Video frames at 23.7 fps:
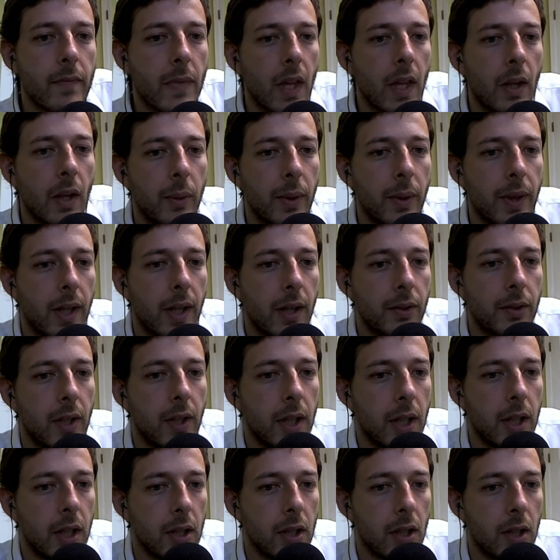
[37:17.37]
without
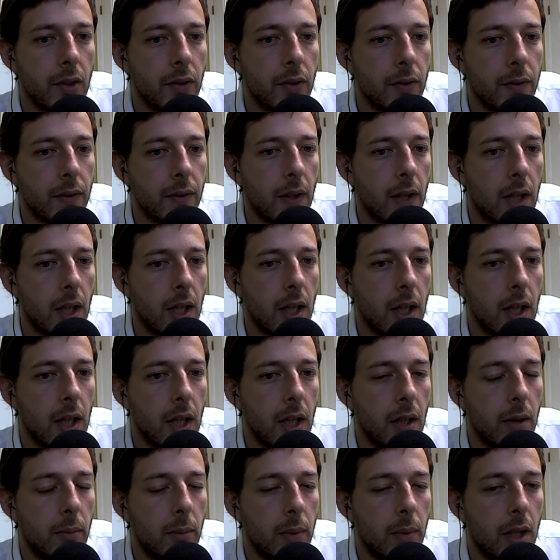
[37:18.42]
taking tons of
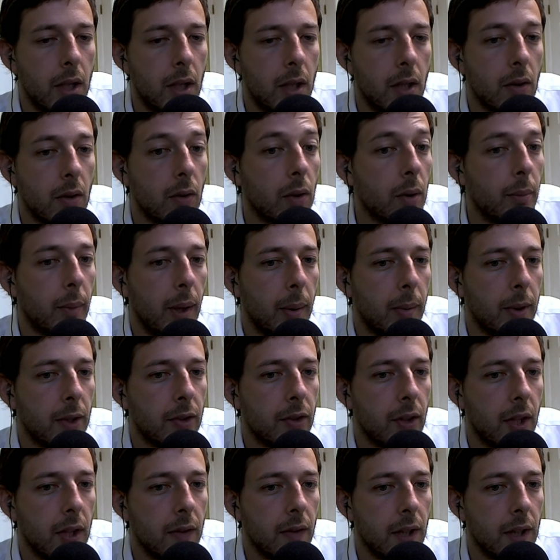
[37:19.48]
time, or maybe it's
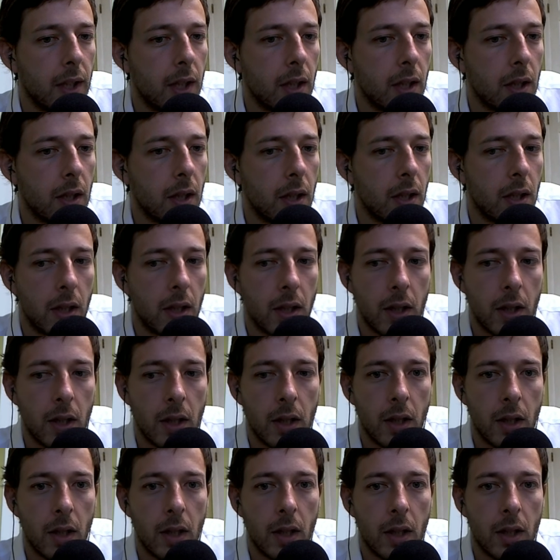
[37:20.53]
not even there.
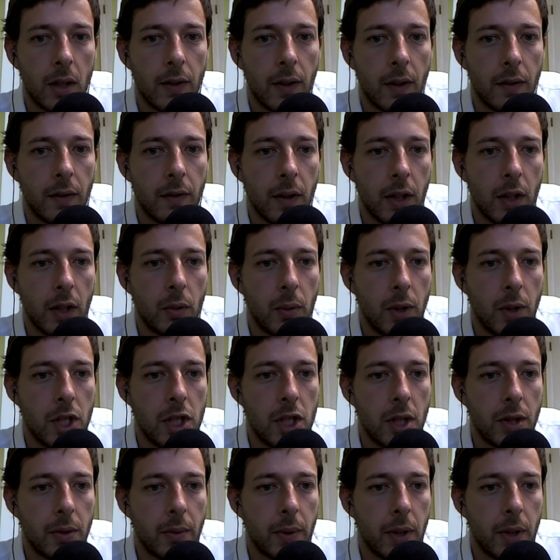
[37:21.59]
Definitely queen
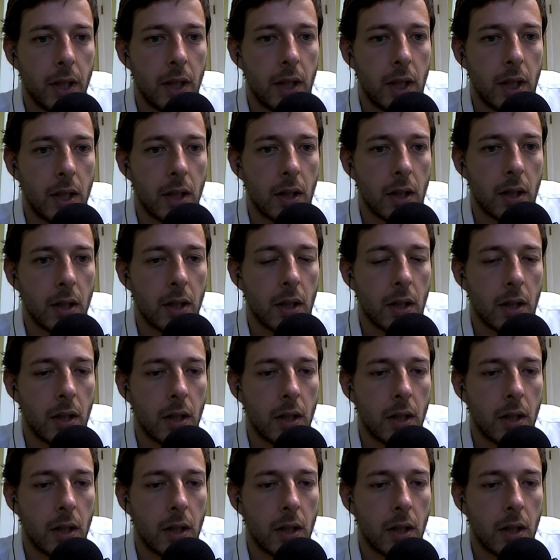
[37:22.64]
g3 here.